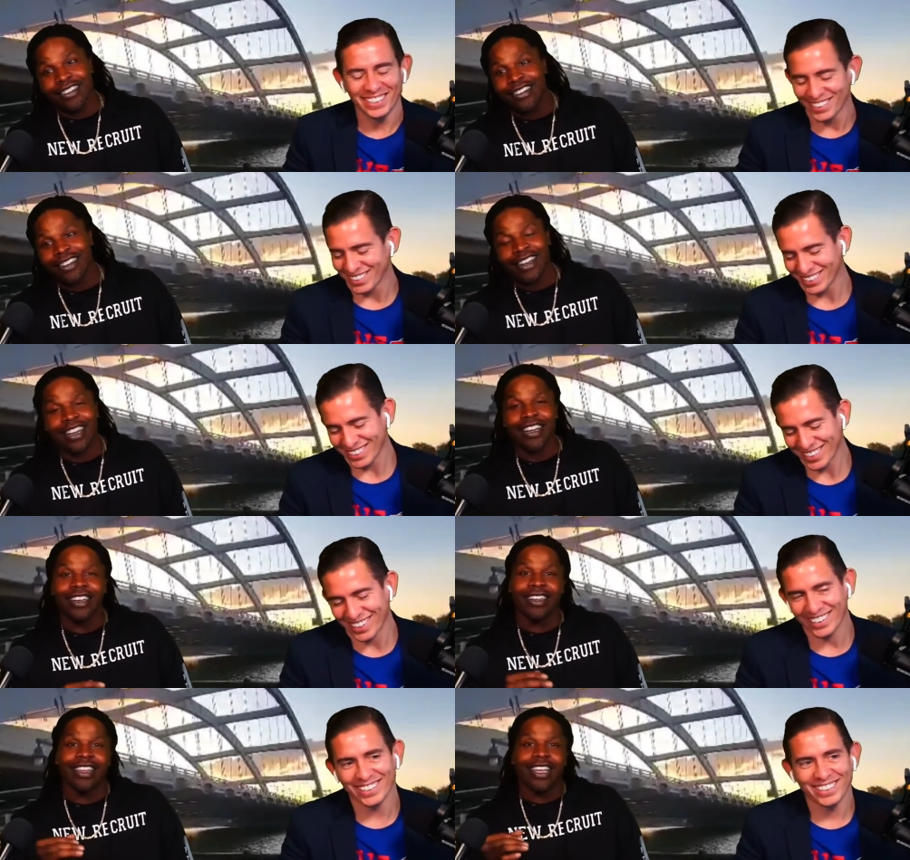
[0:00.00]
Speaker 1: look,
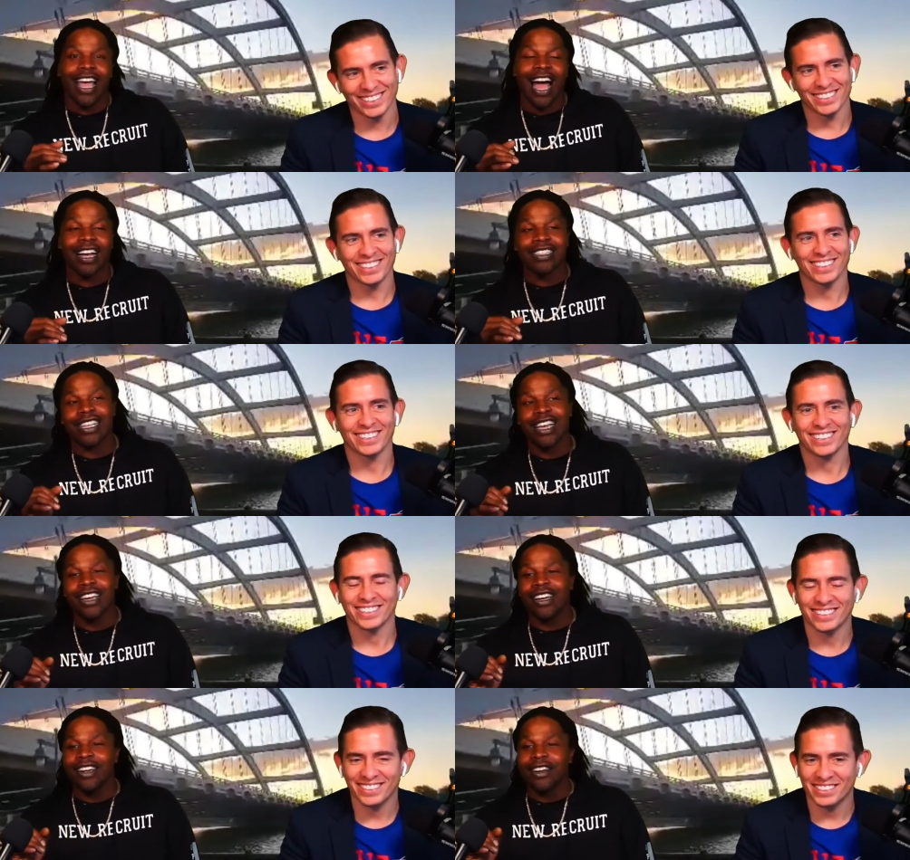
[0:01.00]
and yeah.
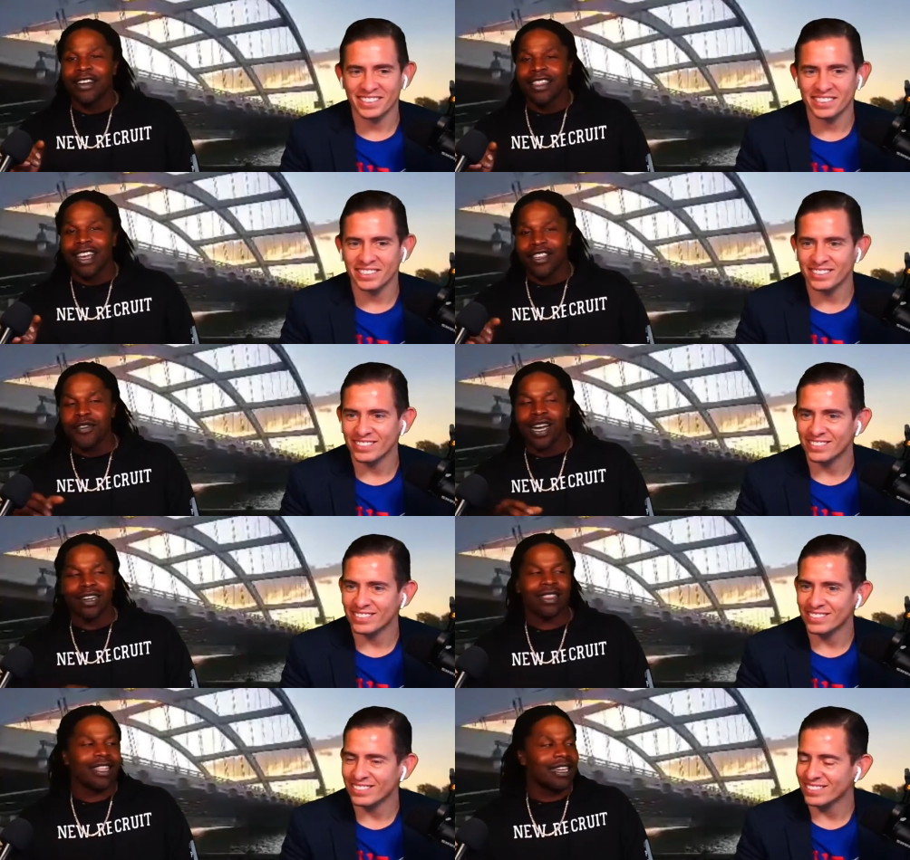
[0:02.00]
Isaiah like you got to
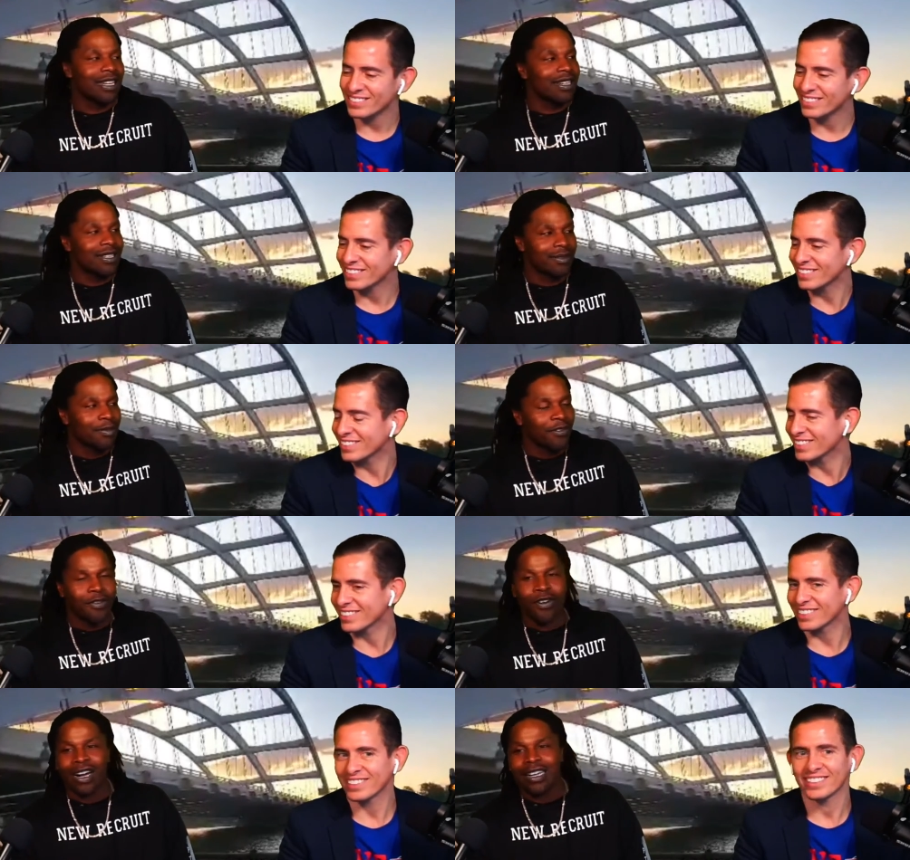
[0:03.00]
think, it's
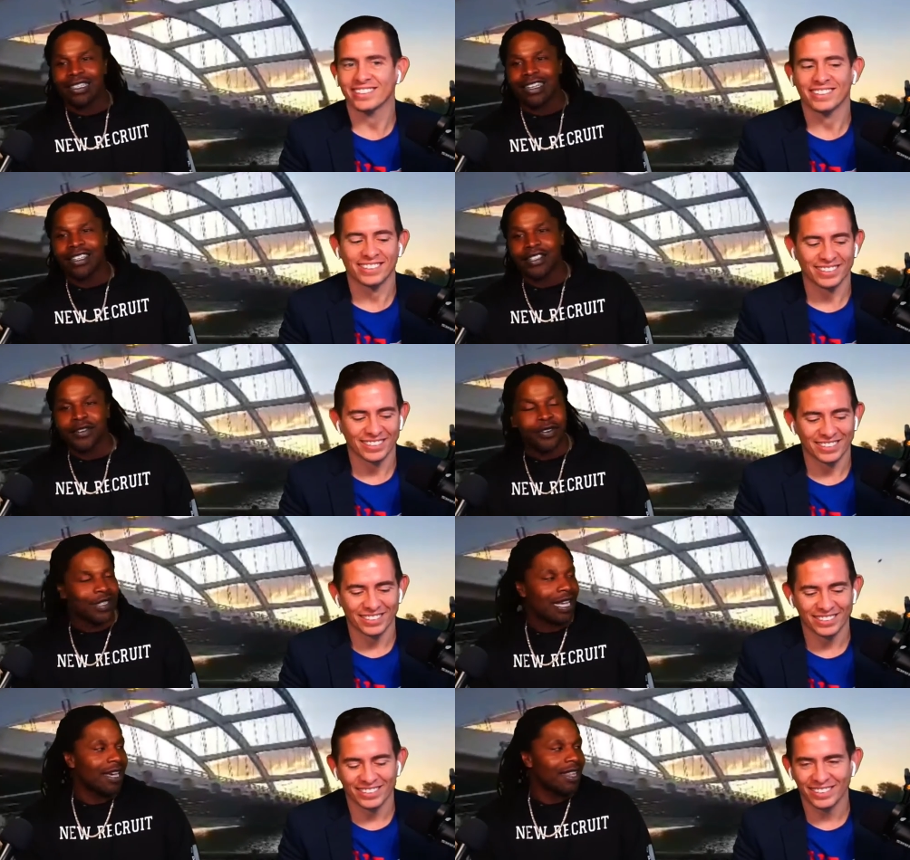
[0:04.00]
before Isaiah Stewart was
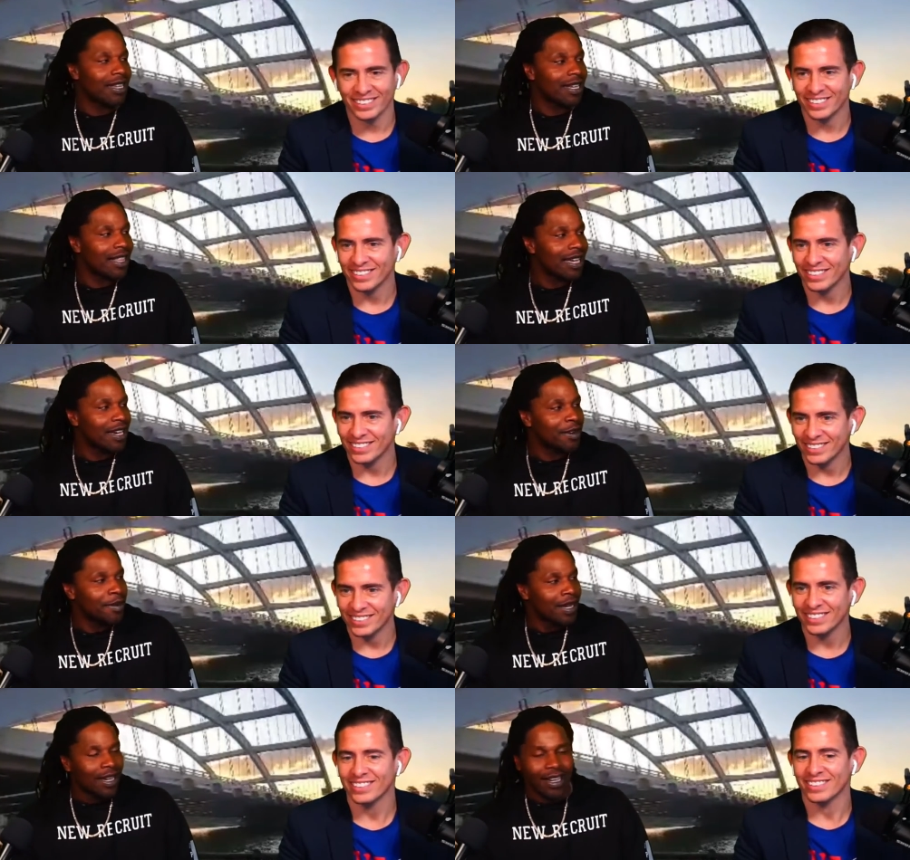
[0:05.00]
Anthony Lamb
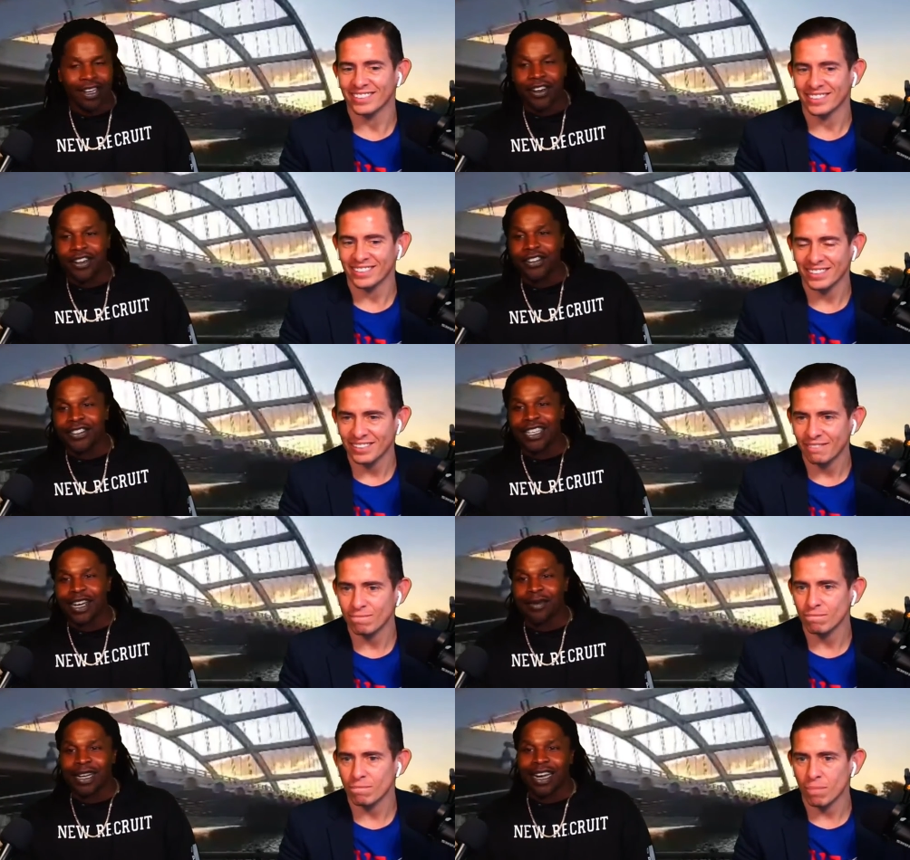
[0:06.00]
and all those type
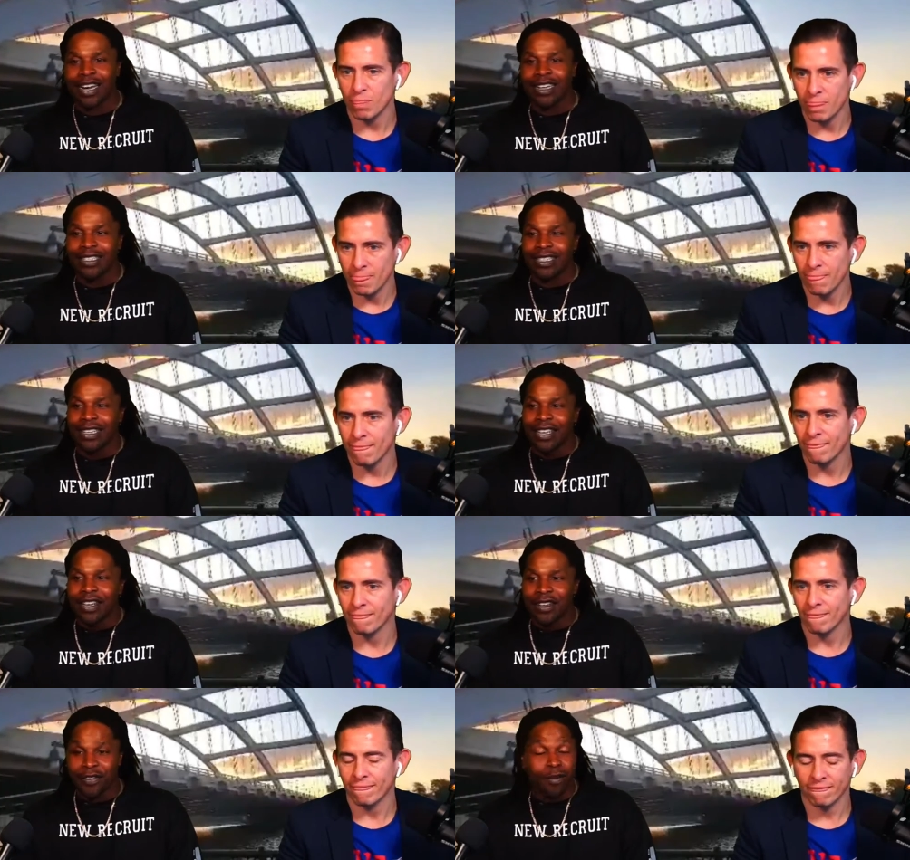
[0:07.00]
of guys
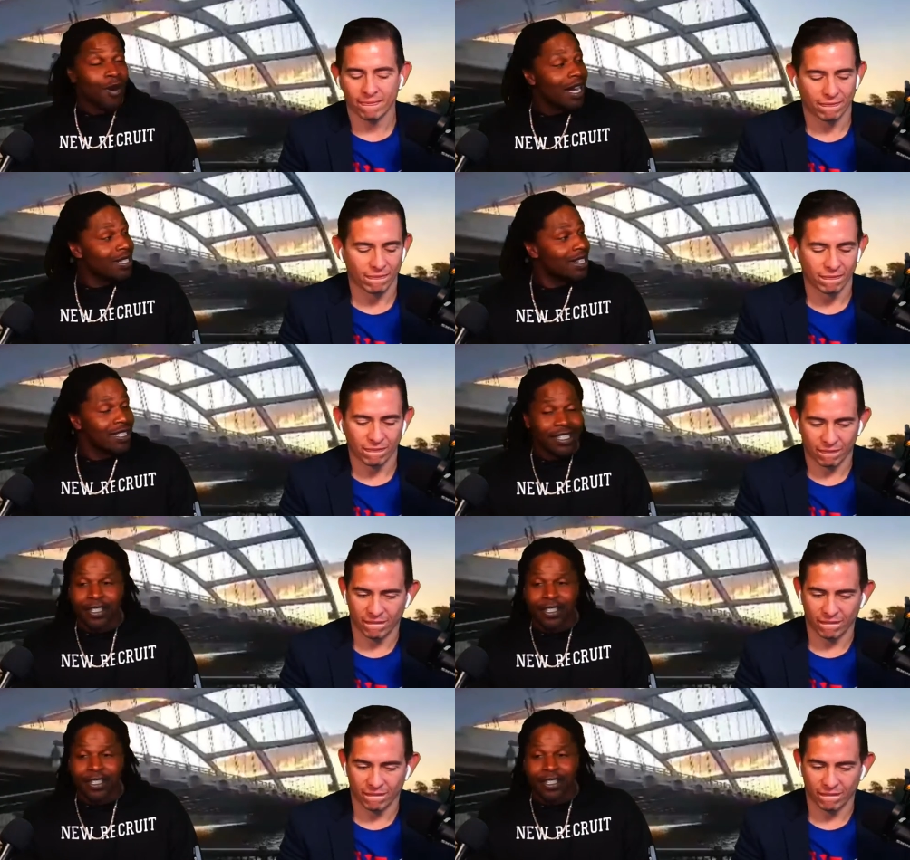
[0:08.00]
from Rochester.